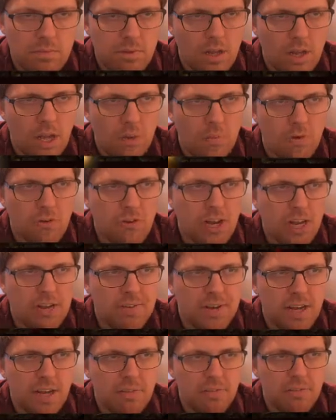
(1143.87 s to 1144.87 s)
And we should have
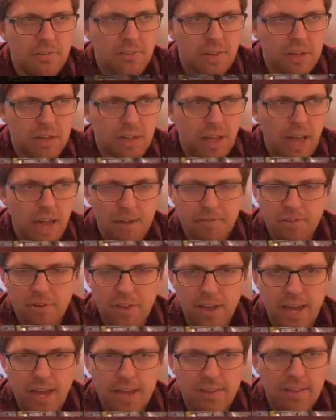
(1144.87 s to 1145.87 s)
enough still after
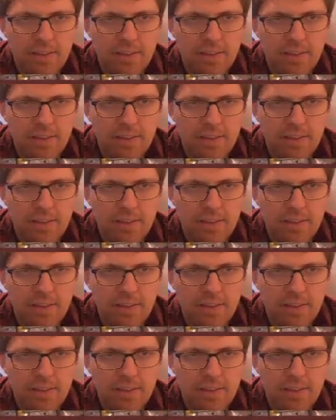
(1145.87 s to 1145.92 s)
that.